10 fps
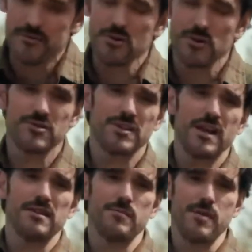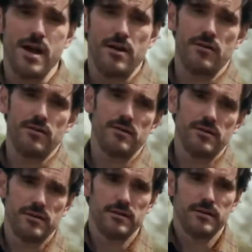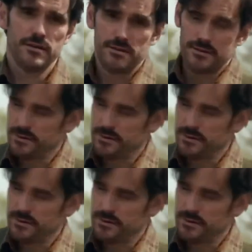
So he may get popularity through his